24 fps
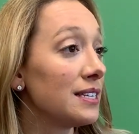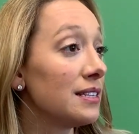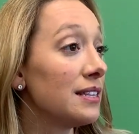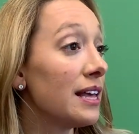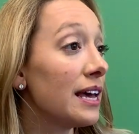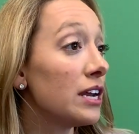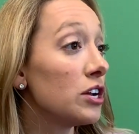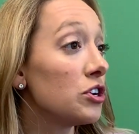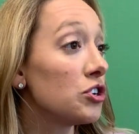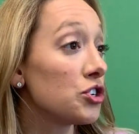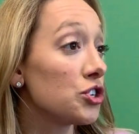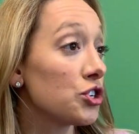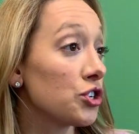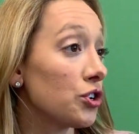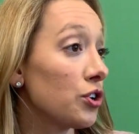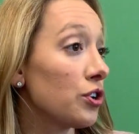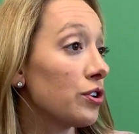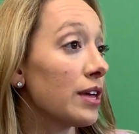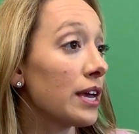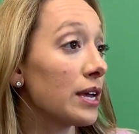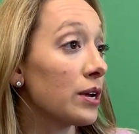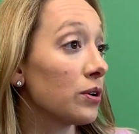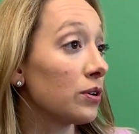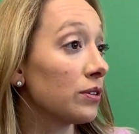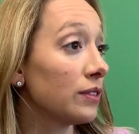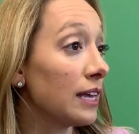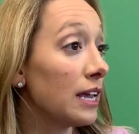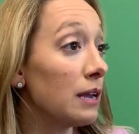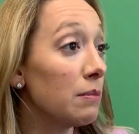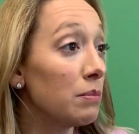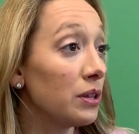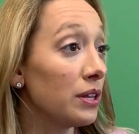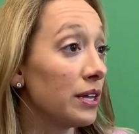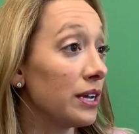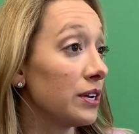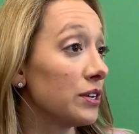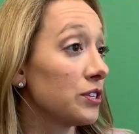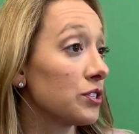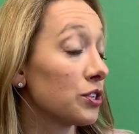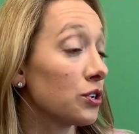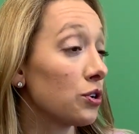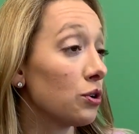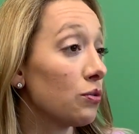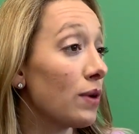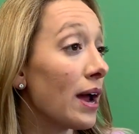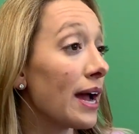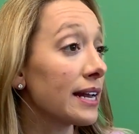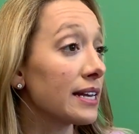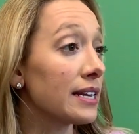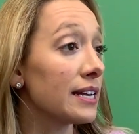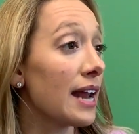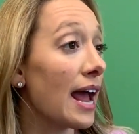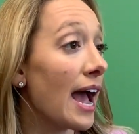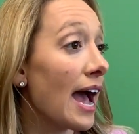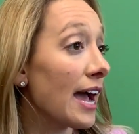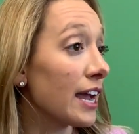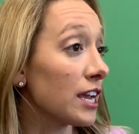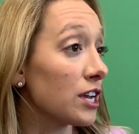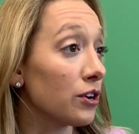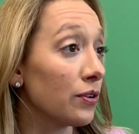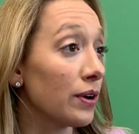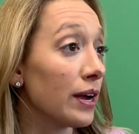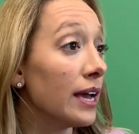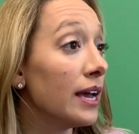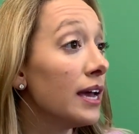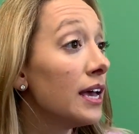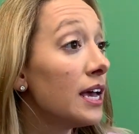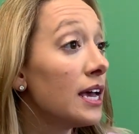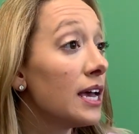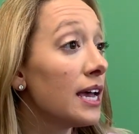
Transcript: and then ensure that your labeling is correct and accurate,